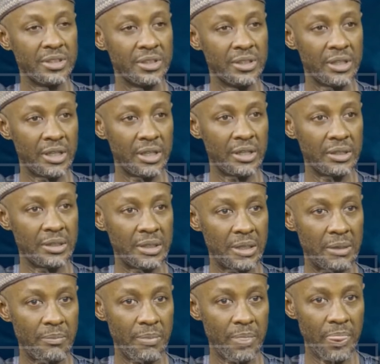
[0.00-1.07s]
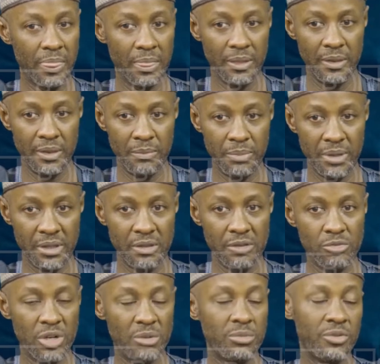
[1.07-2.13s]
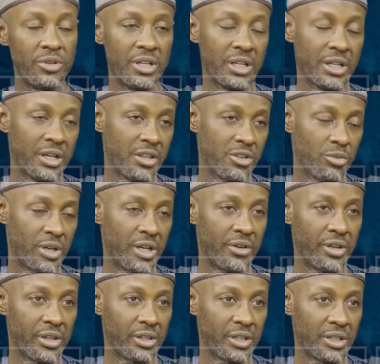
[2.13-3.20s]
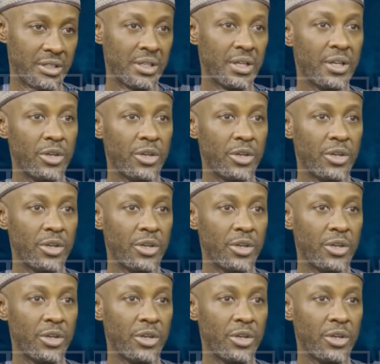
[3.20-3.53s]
Mm. And um, the persons who were moving the cash were arrested.